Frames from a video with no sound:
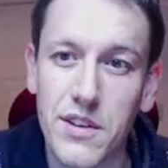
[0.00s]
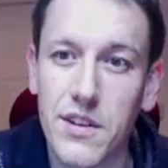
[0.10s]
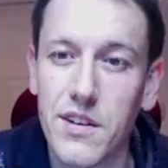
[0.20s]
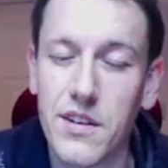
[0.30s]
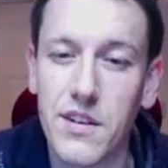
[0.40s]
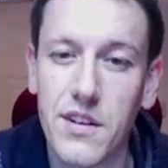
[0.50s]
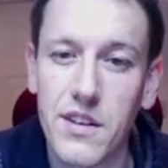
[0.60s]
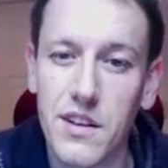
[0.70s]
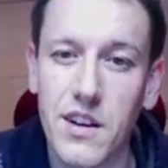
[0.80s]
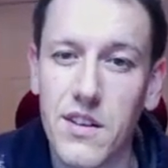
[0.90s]
than,
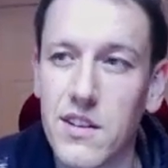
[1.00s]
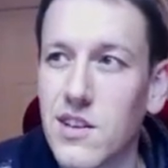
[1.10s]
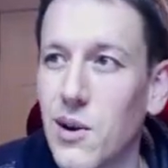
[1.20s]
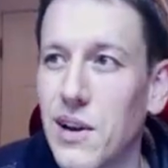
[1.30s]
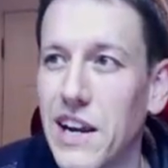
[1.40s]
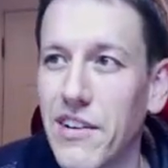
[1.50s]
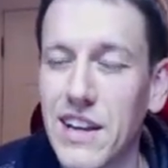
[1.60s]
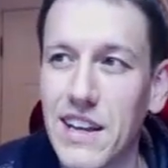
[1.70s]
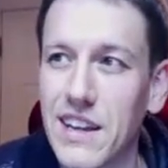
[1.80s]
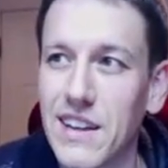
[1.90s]
you know, the total area
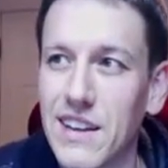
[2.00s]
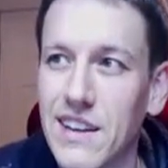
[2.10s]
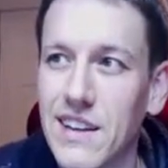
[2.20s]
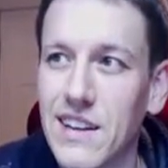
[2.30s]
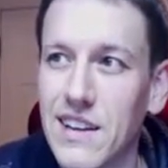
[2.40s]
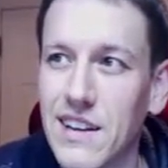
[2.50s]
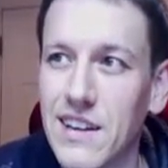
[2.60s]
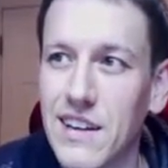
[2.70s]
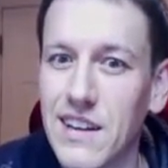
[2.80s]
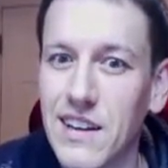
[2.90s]
here.
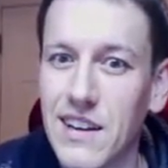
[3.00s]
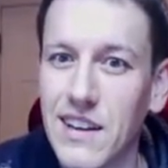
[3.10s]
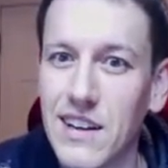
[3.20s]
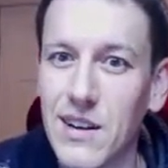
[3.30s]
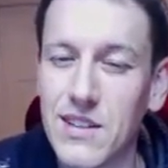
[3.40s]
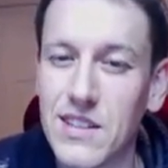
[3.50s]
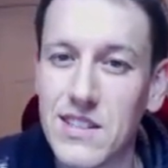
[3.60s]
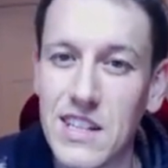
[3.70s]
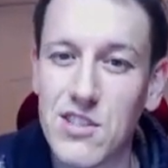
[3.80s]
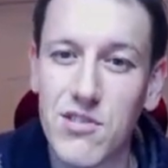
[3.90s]
You know, as
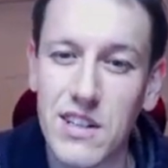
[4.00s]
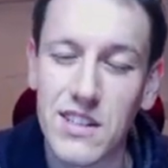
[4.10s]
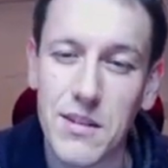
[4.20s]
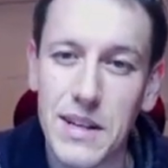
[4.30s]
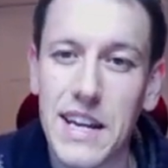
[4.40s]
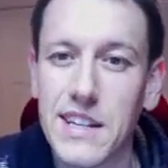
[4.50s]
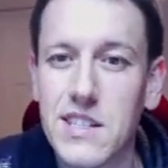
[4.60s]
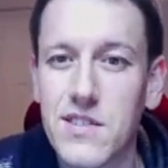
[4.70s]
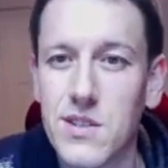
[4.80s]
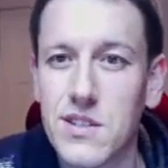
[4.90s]
an integral is going to be
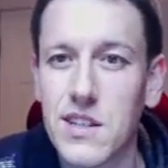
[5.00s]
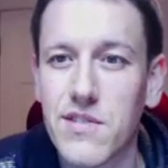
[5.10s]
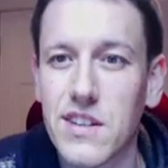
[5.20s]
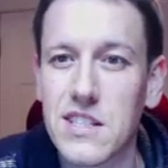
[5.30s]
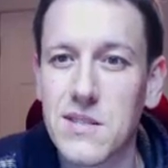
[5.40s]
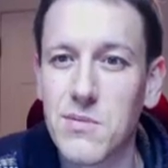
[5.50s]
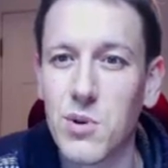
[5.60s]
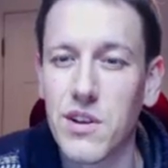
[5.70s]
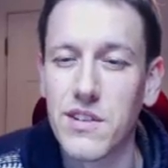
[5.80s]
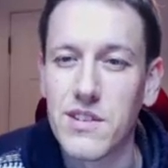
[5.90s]
negative, so it's definitely
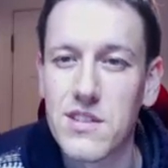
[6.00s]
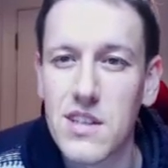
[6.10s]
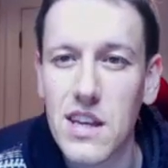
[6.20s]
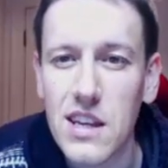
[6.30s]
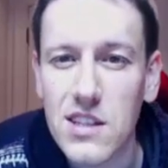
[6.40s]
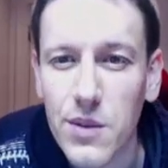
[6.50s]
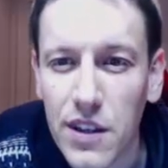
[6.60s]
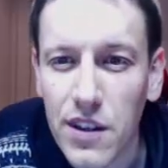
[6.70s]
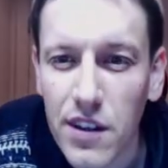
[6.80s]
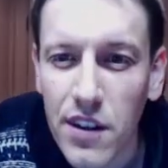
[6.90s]
smaller than c, so I
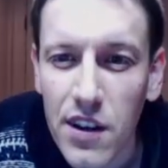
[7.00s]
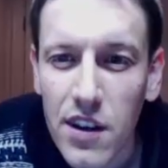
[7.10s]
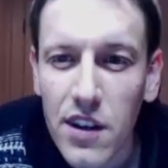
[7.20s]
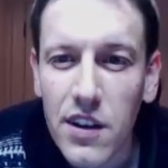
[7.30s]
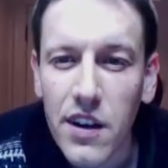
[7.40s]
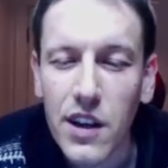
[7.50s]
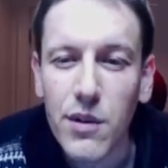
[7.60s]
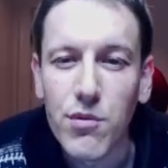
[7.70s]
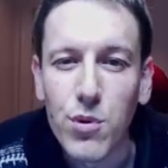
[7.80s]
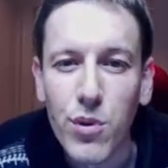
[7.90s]
can
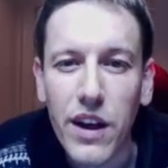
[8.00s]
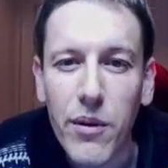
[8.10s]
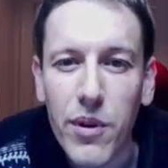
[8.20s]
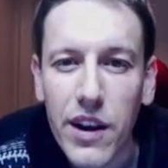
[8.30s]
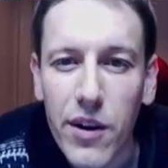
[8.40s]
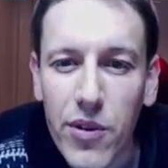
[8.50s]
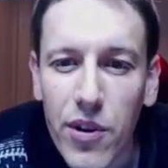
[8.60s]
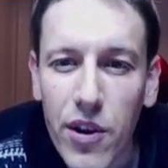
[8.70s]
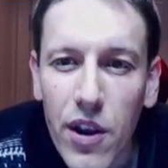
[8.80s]
rule that one out.